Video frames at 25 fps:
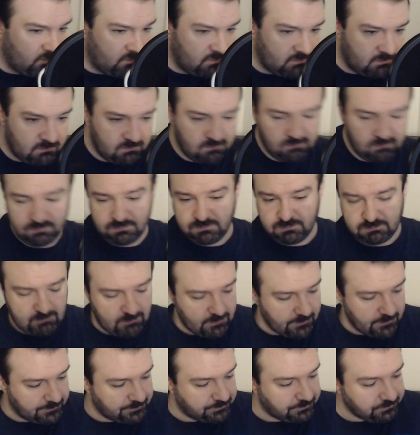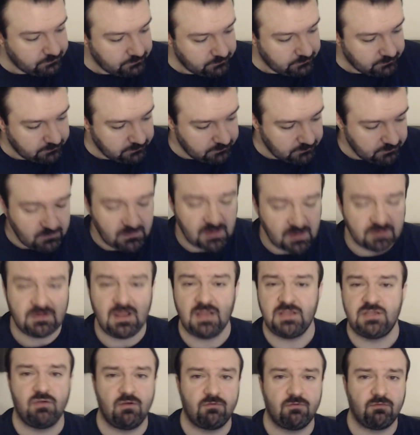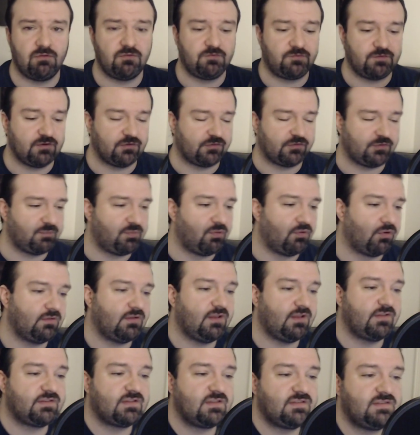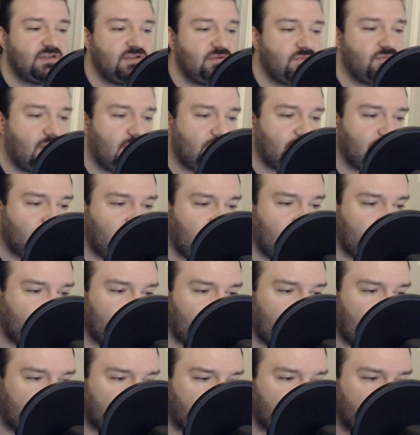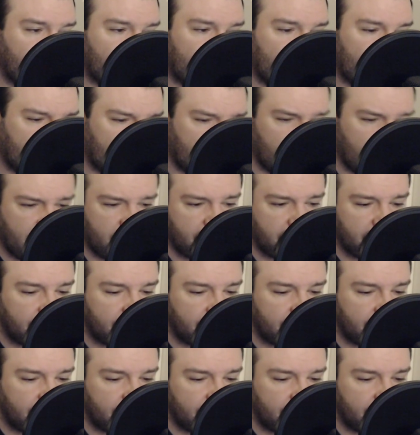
Thank you everyone for your support. Let's continue on with my reactions here.